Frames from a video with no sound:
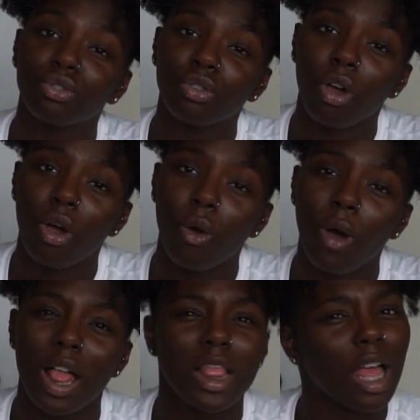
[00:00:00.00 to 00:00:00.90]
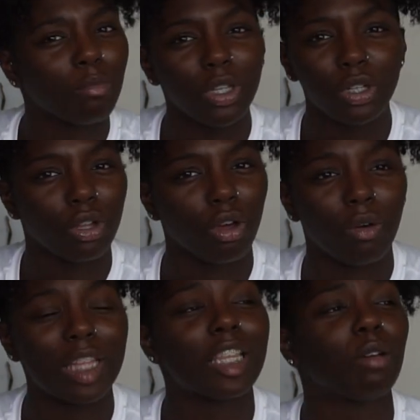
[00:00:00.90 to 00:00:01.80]
So let me
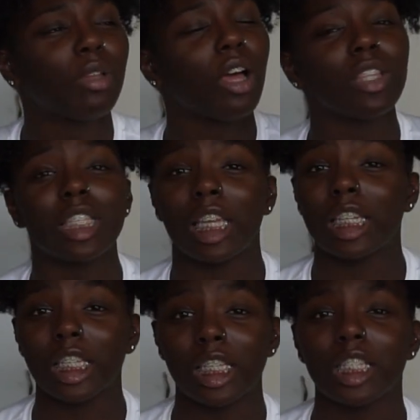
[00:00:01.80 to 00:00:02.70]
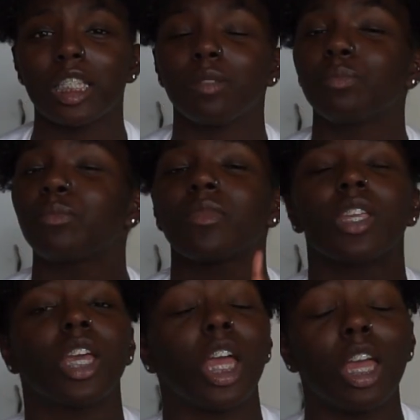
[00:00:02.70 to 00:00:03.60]
know and tell me how this lighting is.
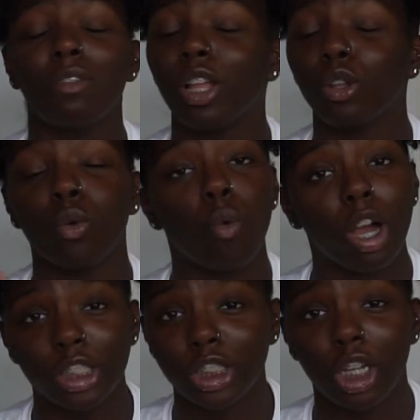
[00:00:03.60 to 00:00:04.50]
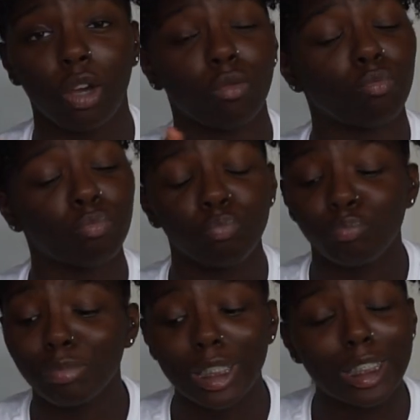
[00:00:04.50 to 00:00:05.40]
If I look washed out,
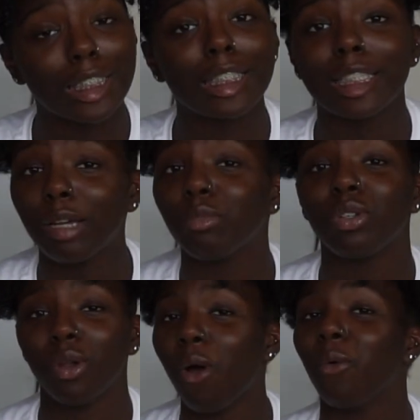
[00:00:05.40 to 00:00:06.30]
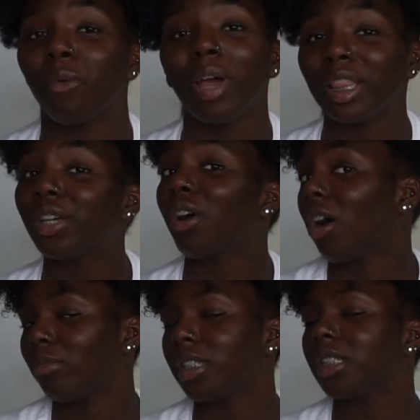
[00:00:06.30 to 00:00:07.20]
please let me know in the
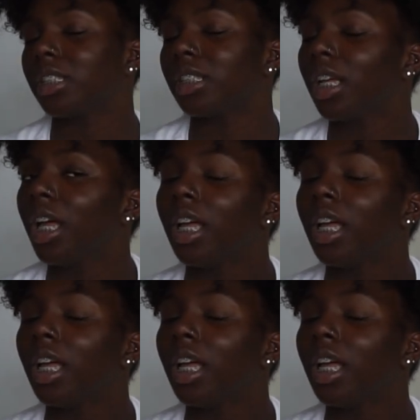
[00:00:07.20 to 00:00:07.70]
comments.